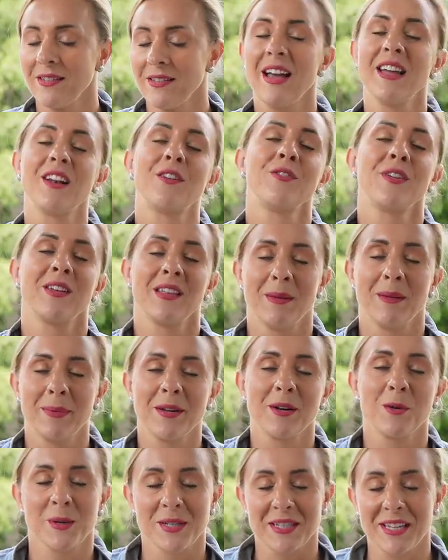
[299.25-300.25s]
Not a really
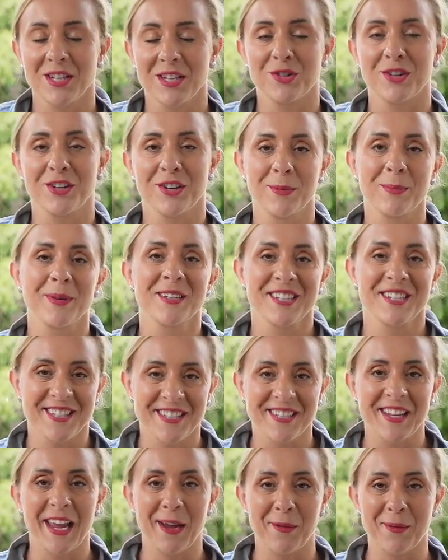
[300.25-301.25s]
big whiskey drinker, but
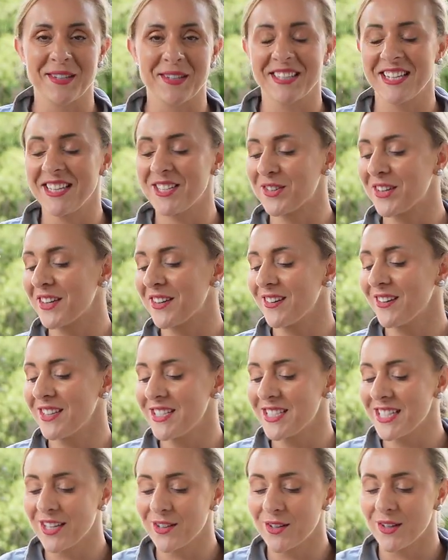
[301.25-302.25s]
just a whiskey drinker
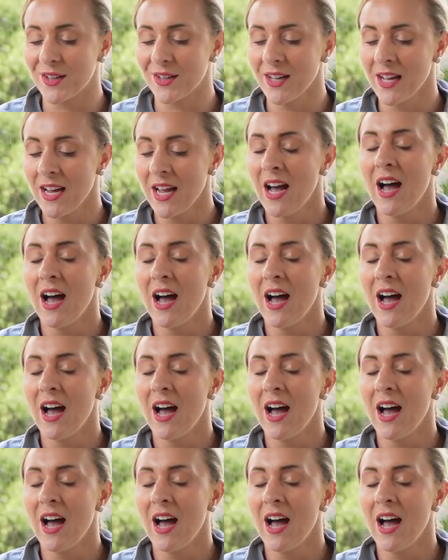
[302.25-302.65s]
in general.